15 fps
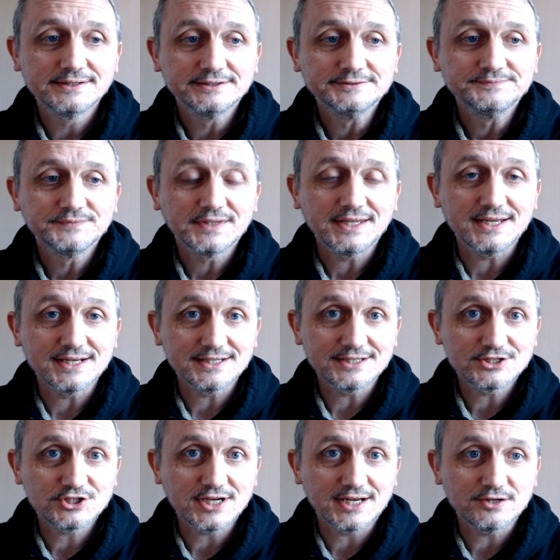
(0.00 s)
English
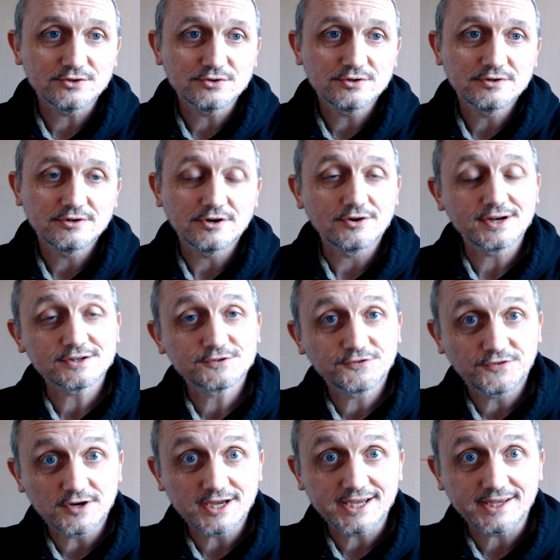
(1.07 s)
Channel, or else
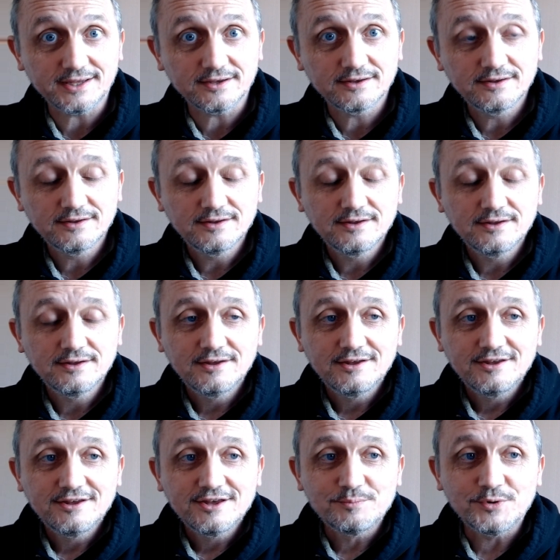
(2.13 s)
flying.
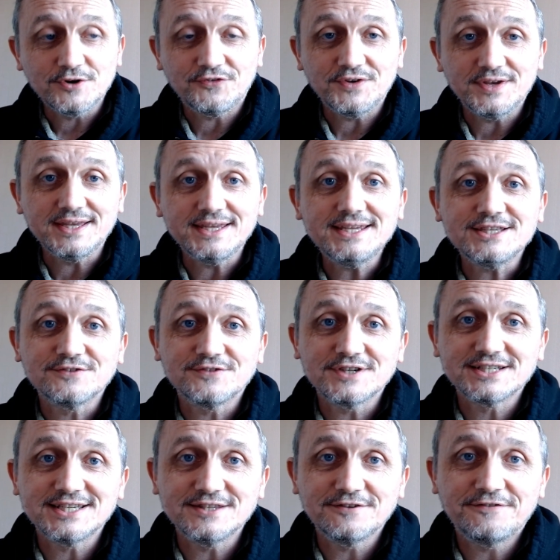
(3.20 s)
But for each of us
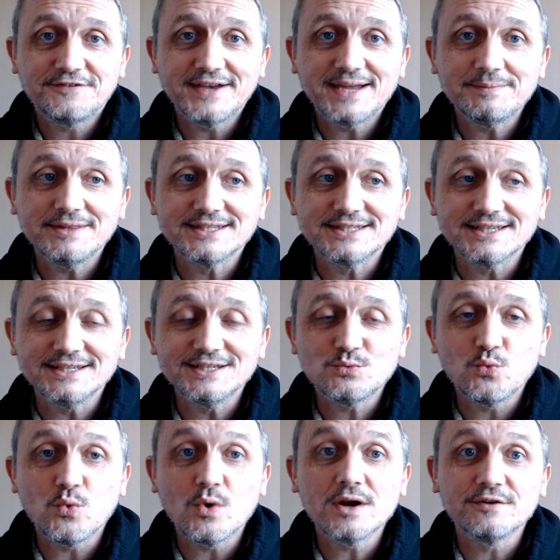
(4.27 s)
in the family, there's at least
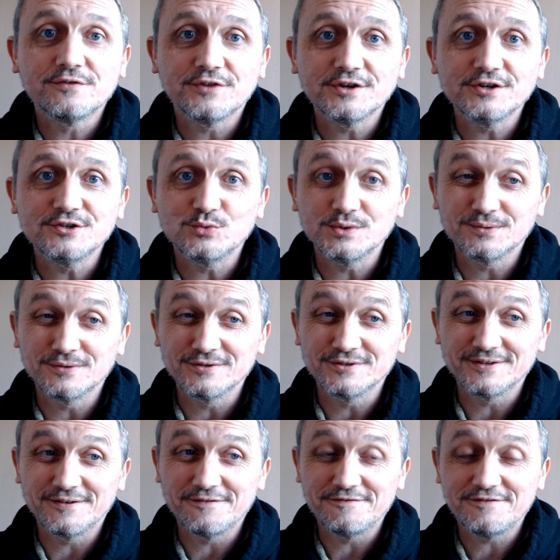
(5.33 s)
one of those which was
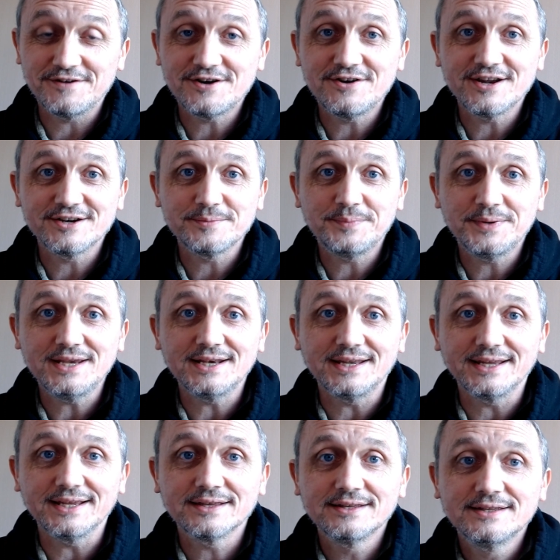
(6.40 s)
very
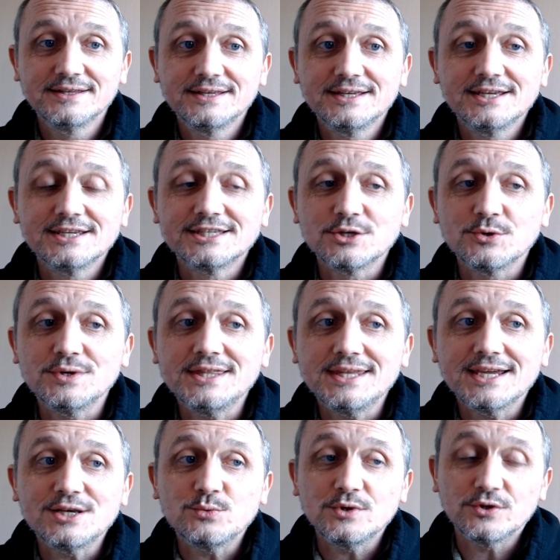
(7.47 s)
unappealing. So in the
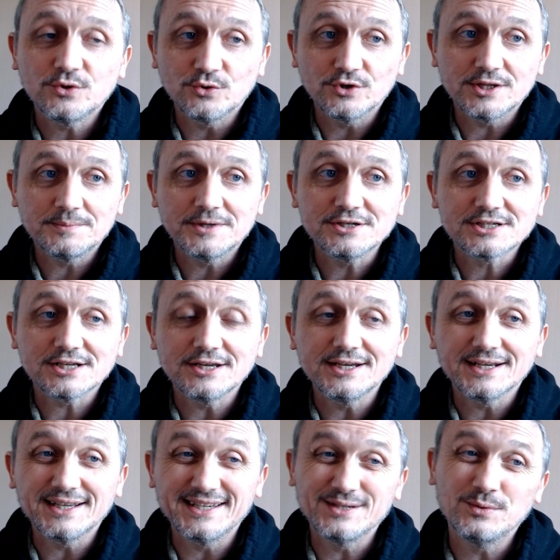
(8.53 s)
end, we thought the most
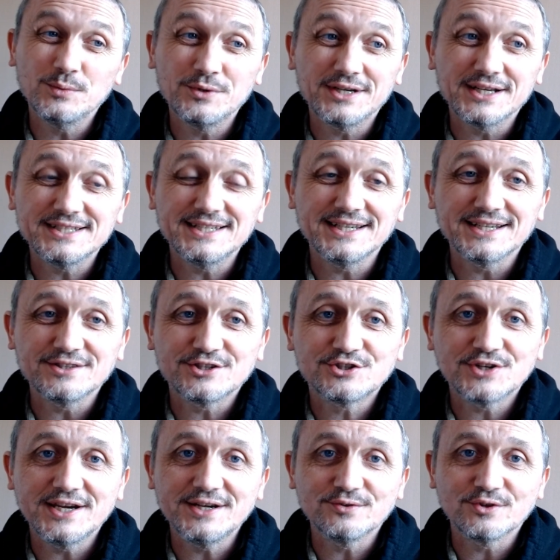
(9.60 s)
likely is we would actually get the
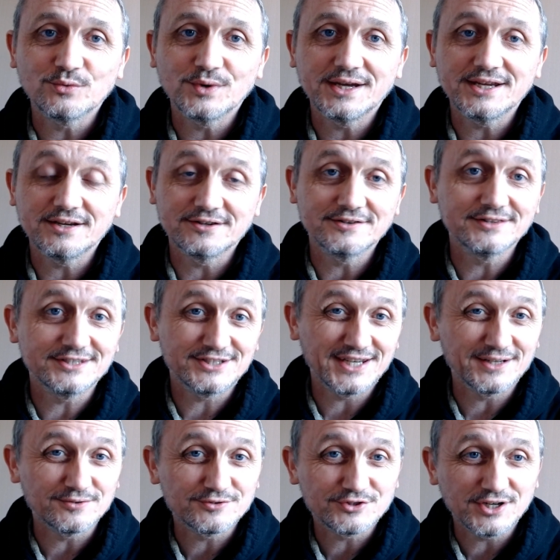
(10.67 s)
train all the way and go on the
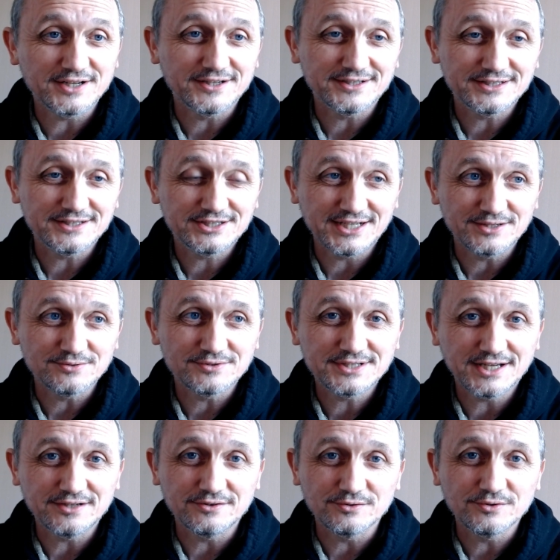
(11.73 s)
Channel
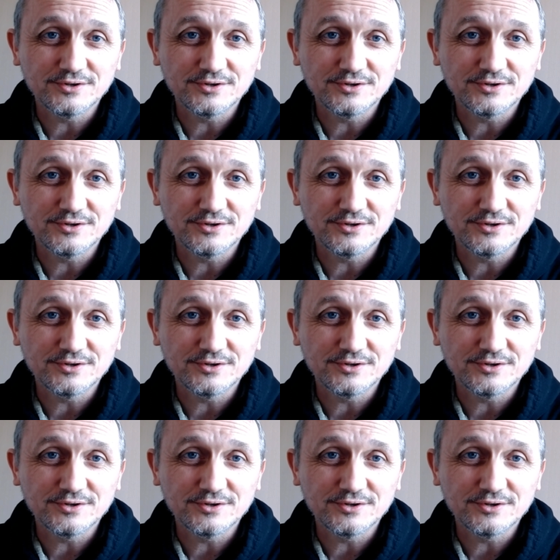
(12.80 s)
Tunnel.